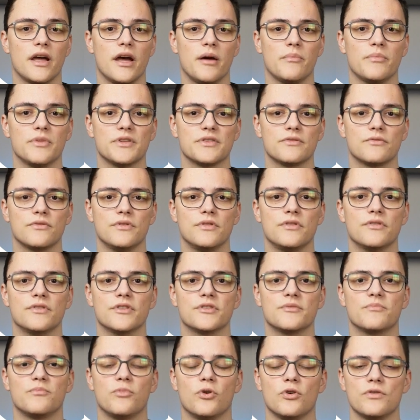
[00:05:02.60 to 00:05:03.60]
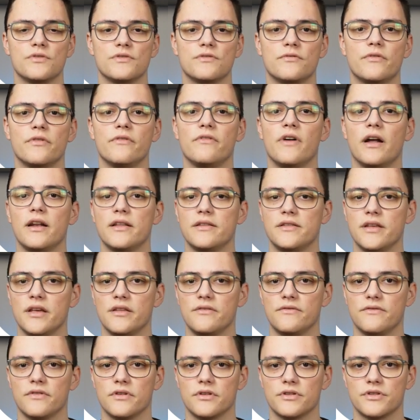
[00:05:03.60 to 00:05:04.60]
happens with the response
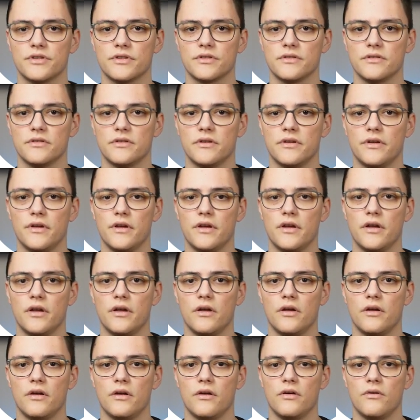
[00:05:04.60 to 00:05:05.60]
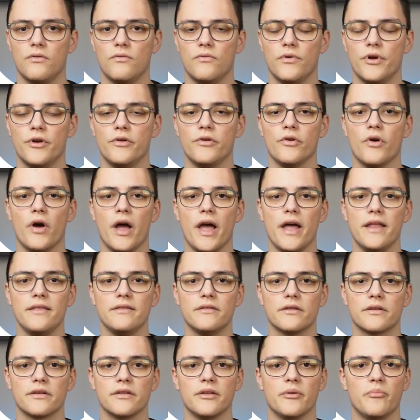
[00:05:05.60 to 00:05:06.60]
revalidate function, where you
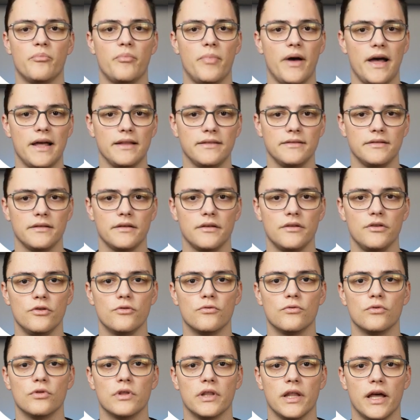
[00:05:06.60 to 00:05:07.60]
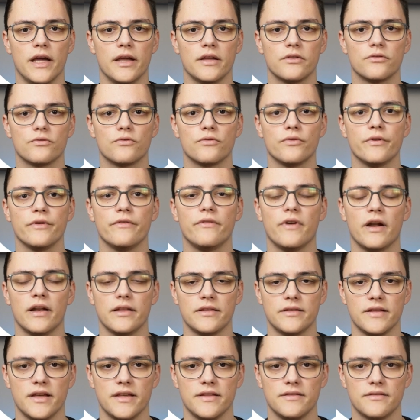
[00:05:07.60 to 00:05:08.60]
enter the path you would like to
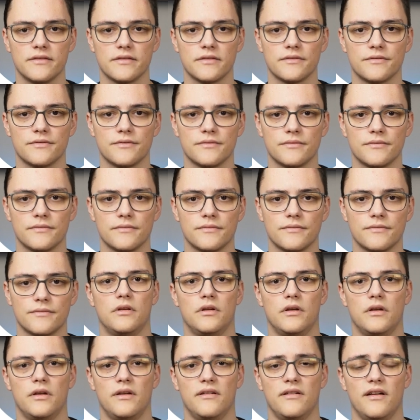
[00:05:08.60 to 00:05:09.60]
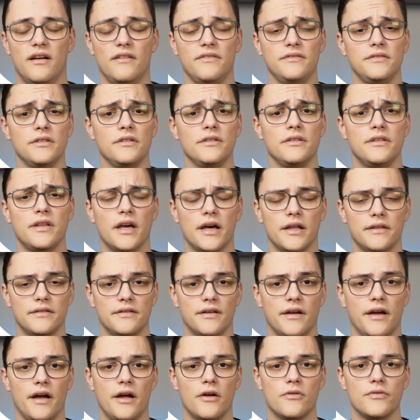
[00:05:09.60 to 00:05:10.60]
revalidate. After
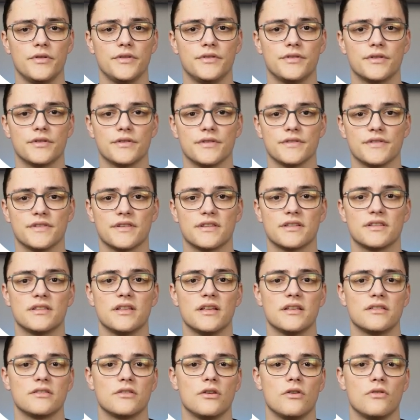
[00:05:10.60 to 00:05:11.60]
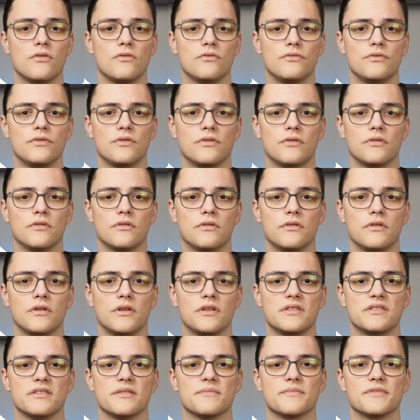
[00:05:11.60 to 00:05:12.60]
that, I'll return a success code
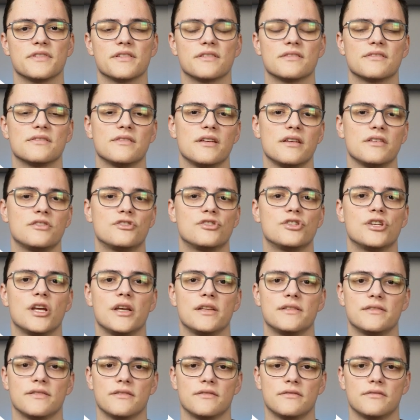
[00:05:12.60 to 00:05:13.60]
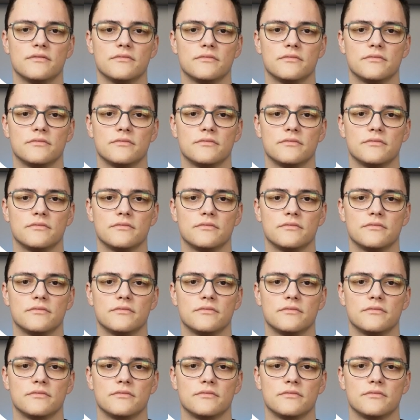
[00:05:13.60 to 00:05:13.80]
and some success JSON.